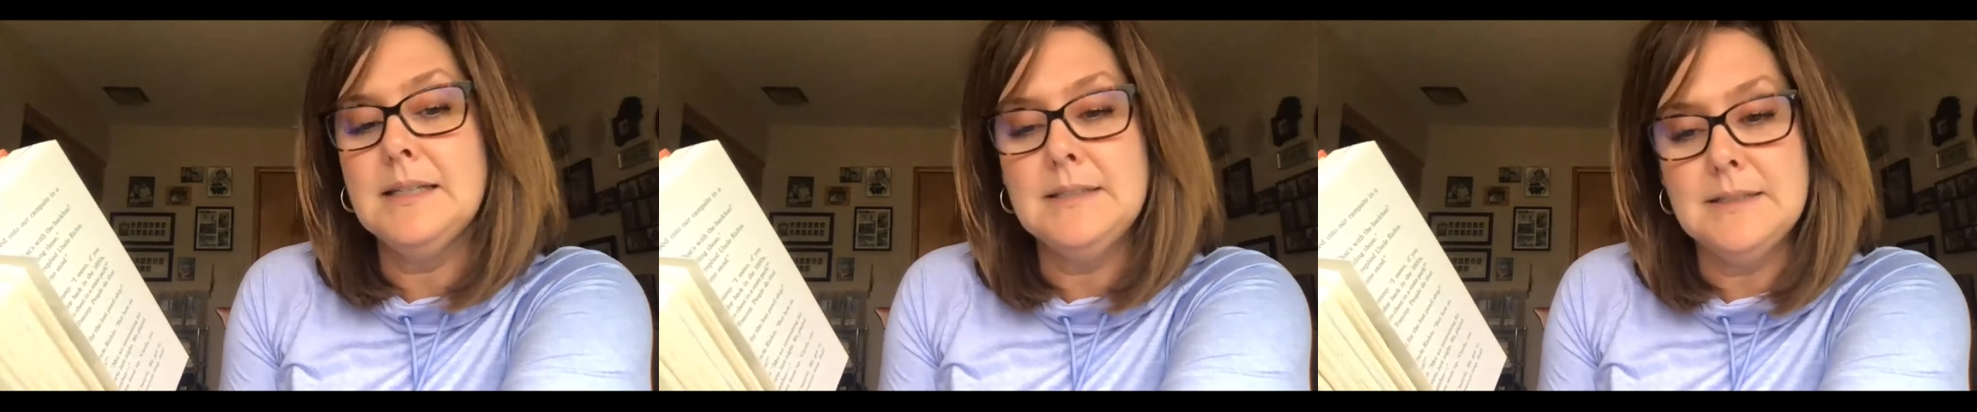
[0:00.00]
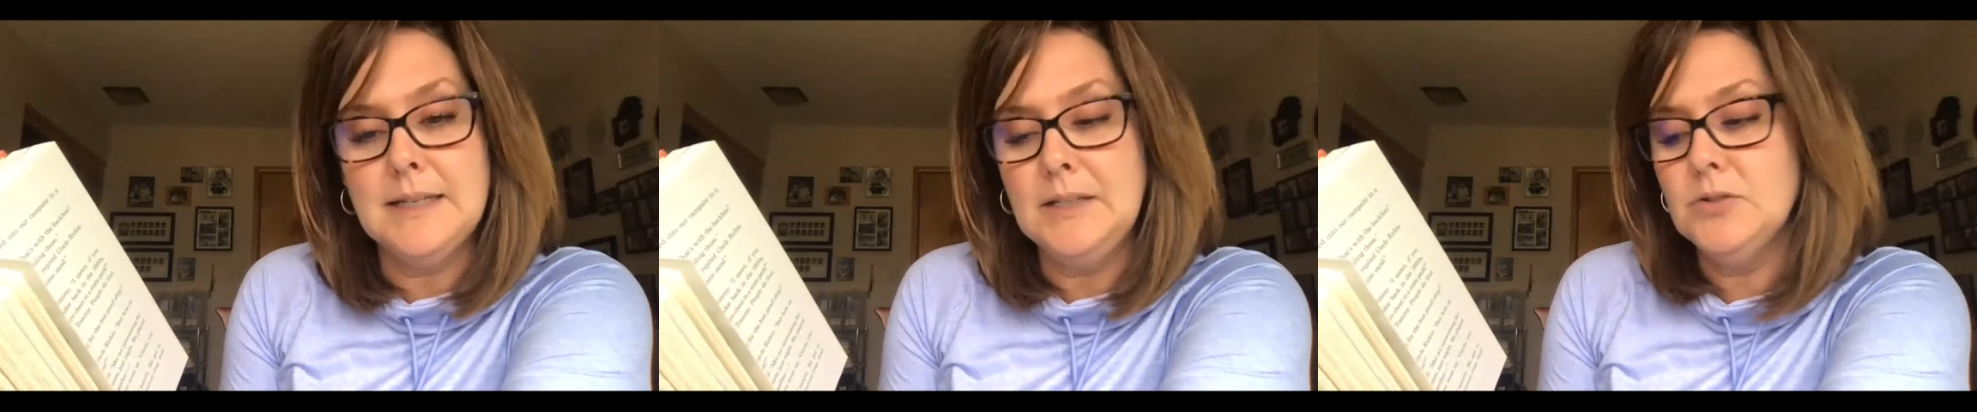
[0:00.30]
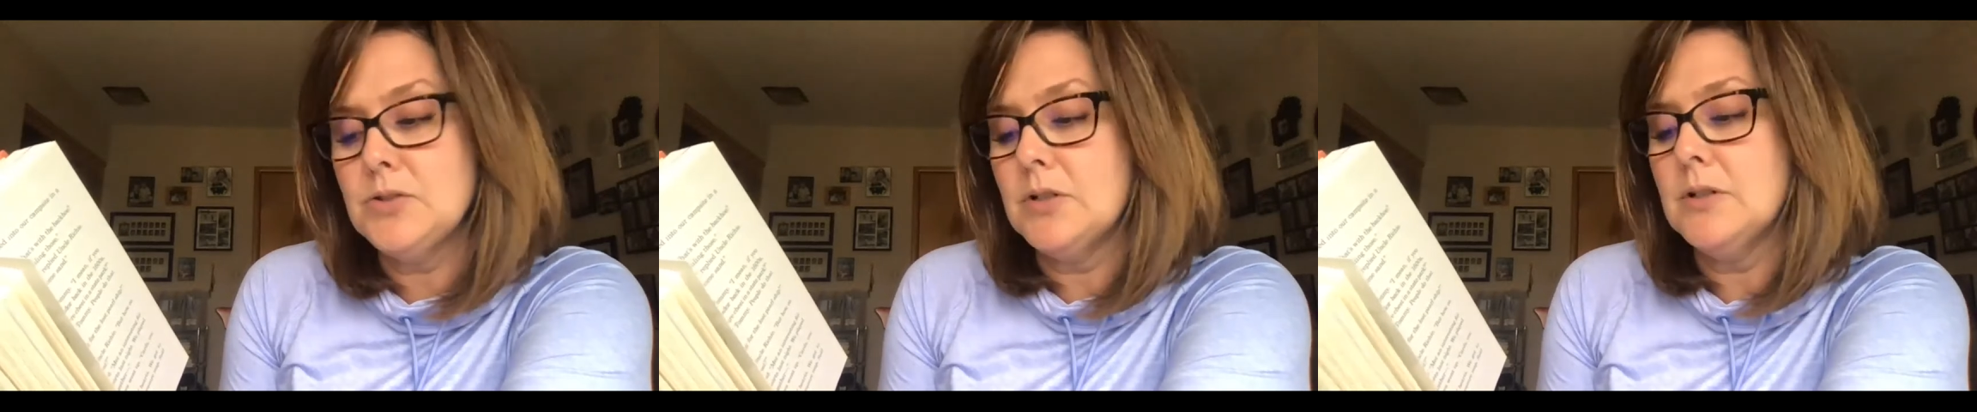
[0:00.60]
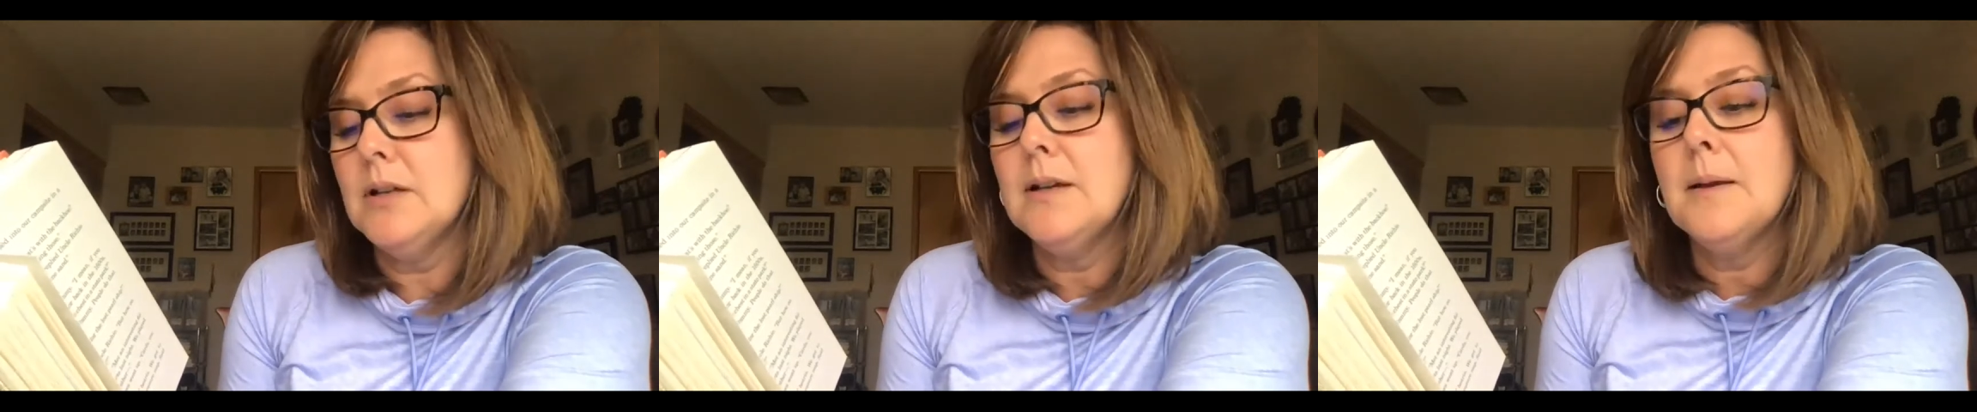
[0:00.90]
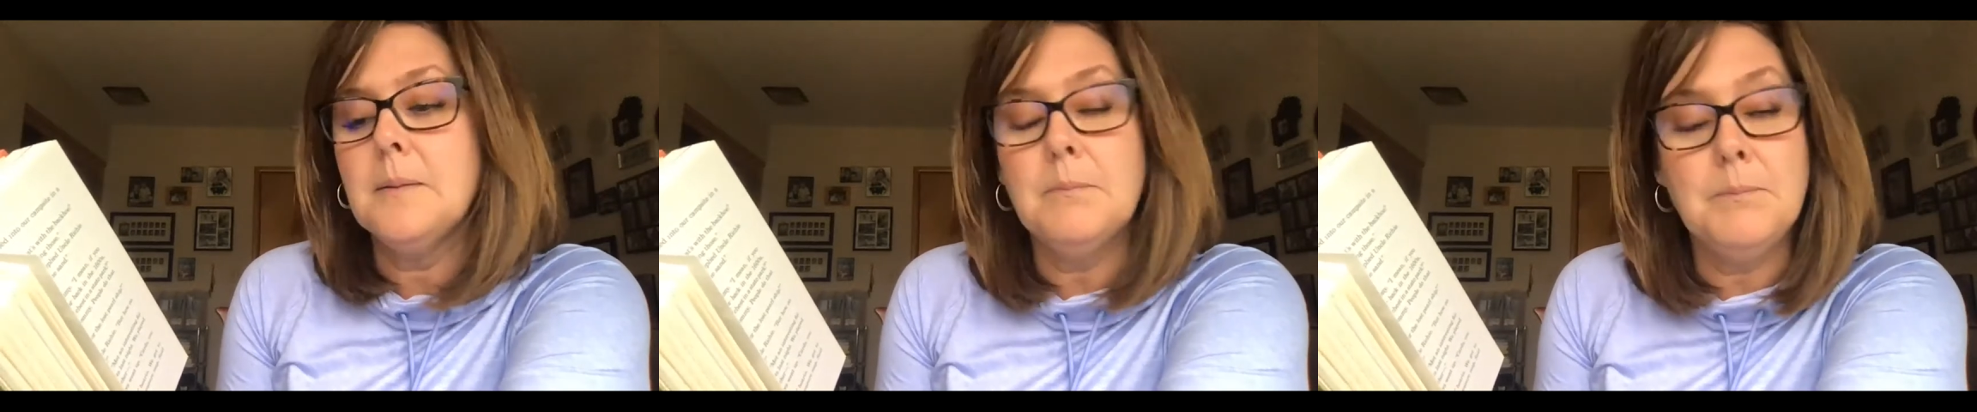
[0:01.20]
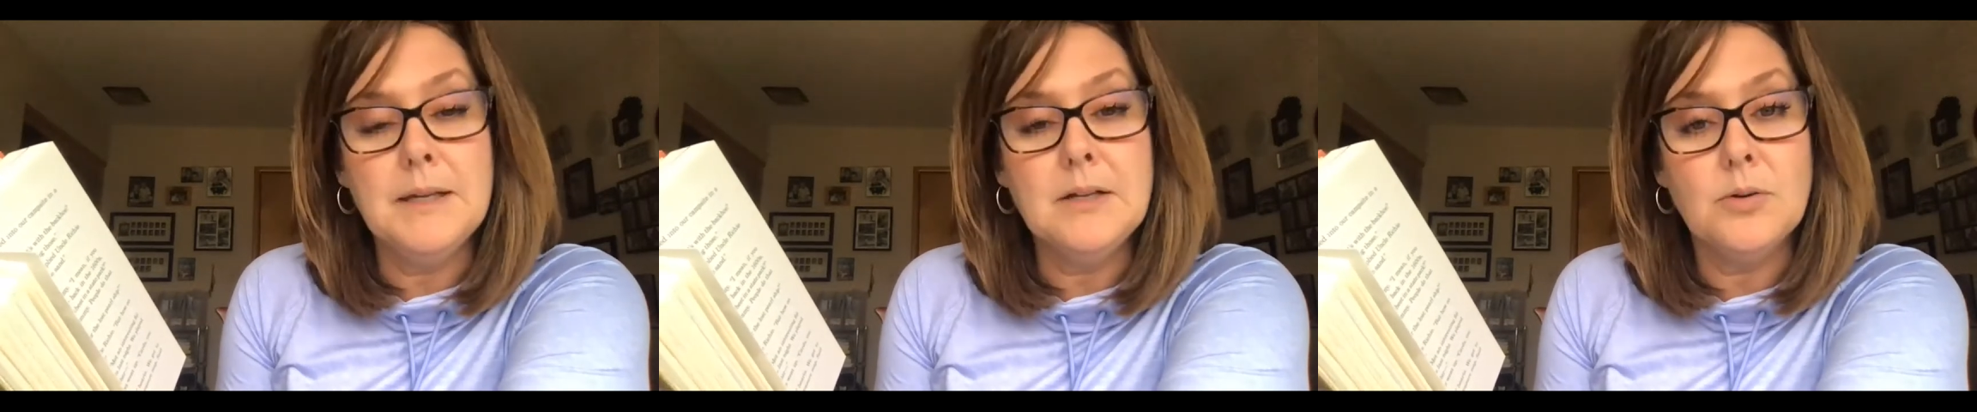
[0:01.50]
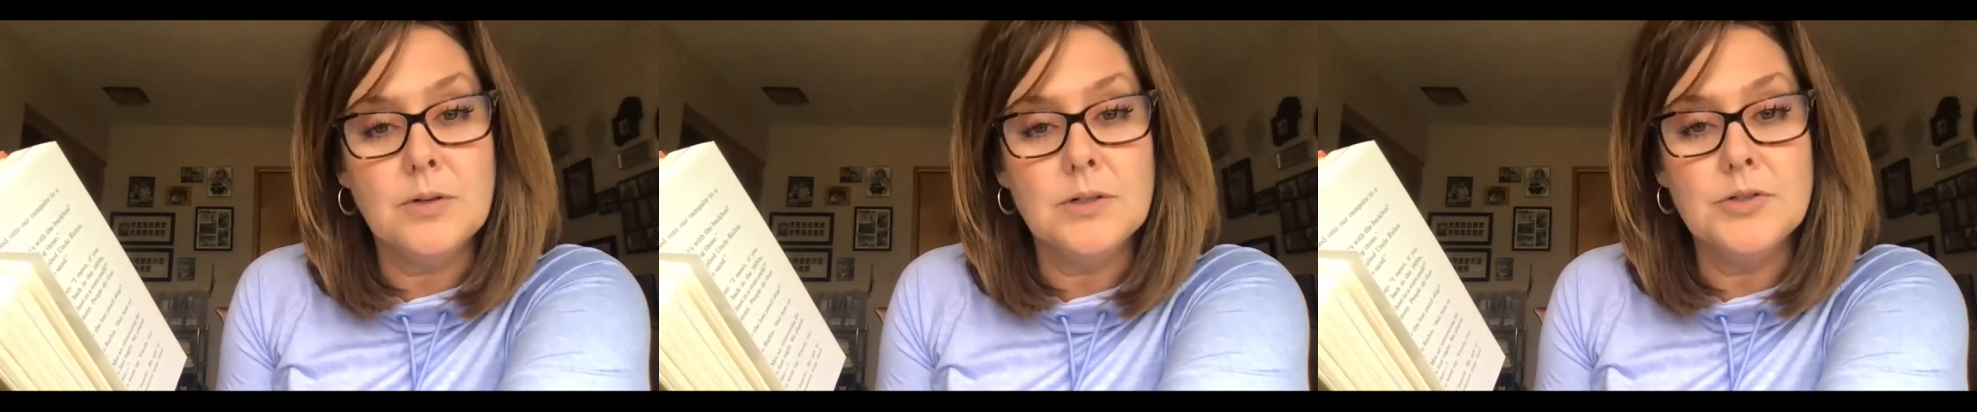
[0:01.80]
endangered
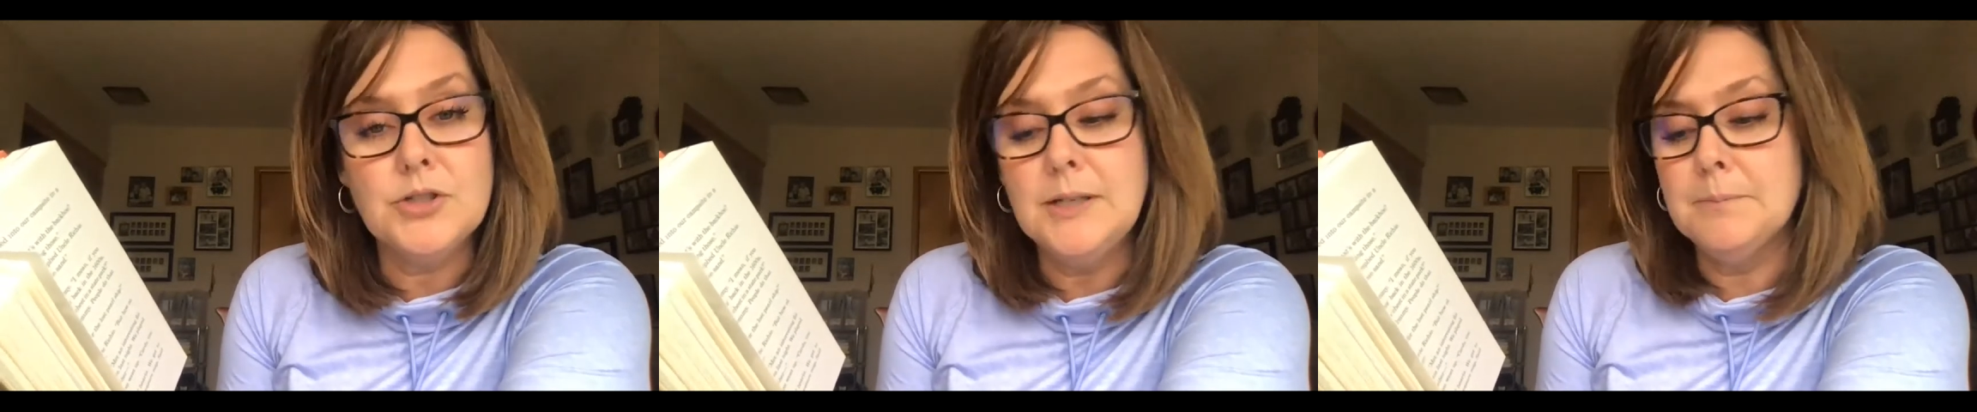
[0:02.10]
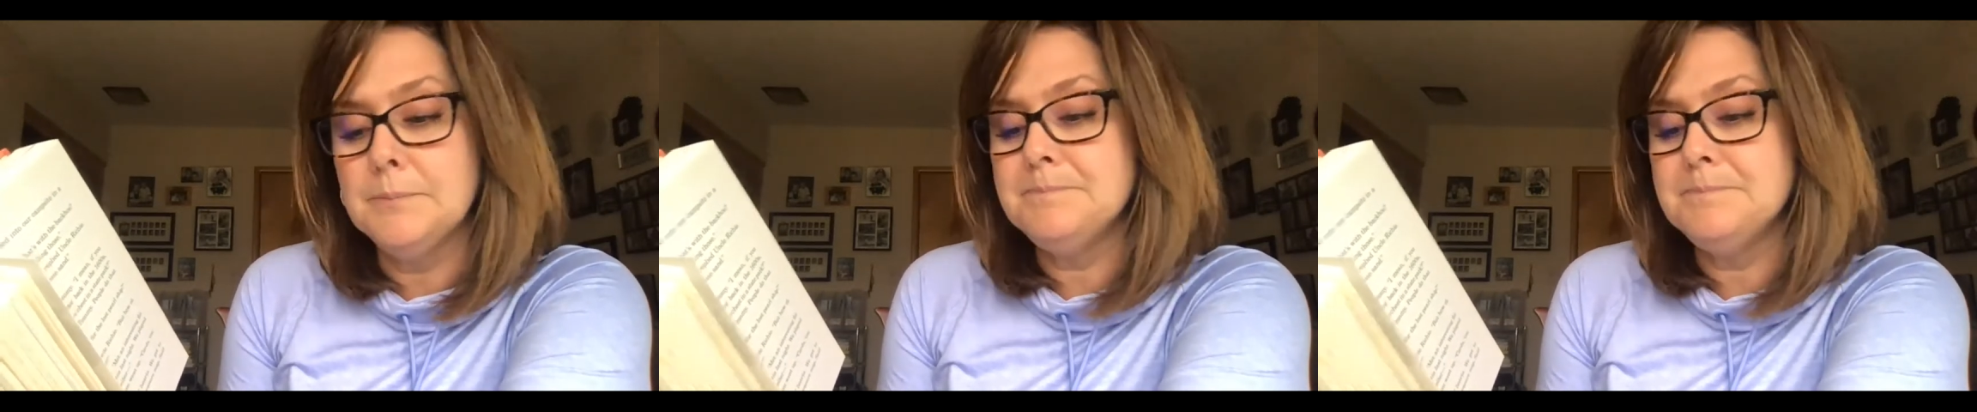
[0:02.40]
bighorn sheep."